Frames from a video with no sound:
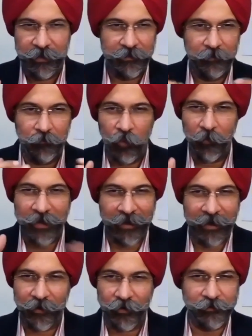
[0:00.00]
The moment I
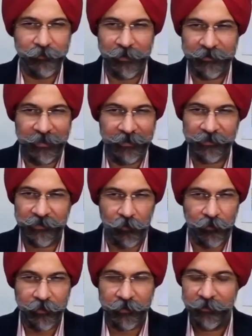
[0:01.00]
get onto a tennis
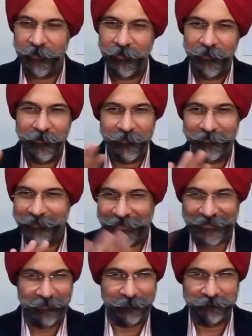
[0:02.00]
court, that's
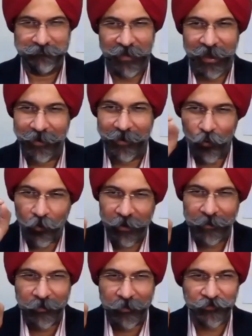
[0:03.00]
it. I, all
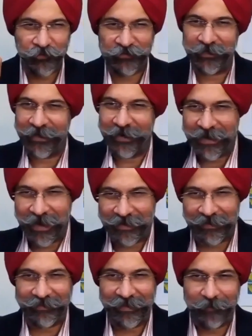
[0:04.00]
I'm interested in
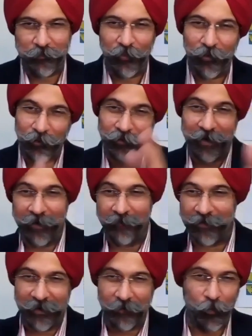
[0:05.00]
hitting that ball or having
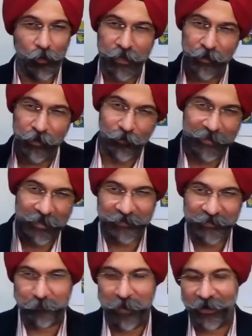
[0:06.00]
that volley or
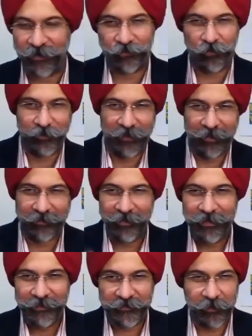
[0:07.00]
that smash or that
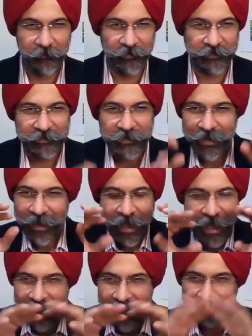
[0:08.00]
service.
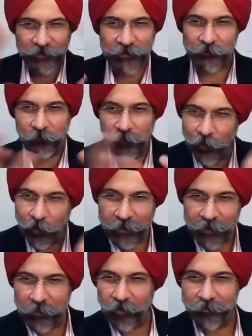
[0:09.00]
I've just forgotten
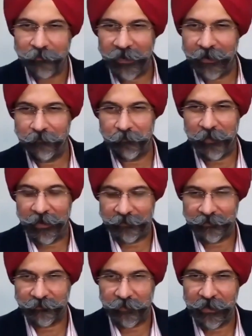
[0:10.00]
about my
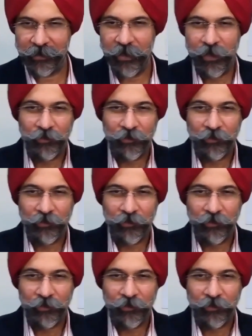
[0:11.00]
past, right?